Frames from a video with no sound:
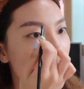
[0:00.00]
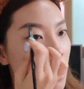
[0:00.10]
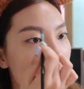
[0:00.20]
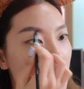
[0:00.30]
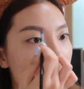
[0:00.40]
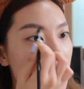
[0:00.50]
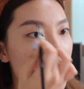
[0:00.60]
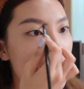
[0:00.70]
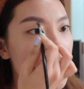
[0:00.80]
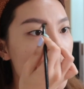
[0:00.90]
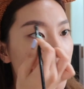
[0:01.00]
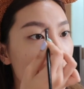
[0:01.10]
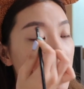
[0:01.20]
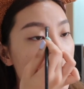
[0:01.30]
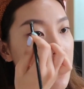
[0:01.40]
They
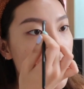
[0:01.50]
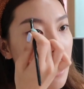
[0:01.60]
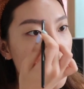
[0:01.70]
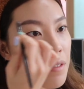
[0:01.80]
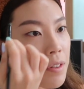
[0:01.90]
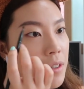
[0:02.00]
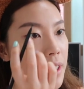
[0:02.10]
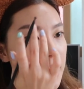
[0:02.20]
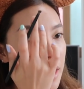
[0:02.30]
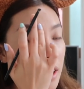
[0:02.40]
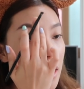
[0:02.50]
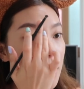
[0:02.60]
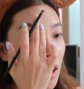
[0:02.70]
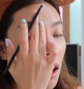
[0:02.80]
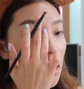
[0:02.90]
really take care of you. They take
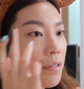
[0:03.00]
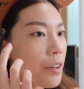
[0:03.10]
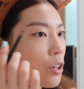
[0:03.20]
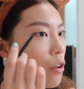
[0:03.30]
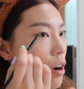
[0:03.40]
care of all of your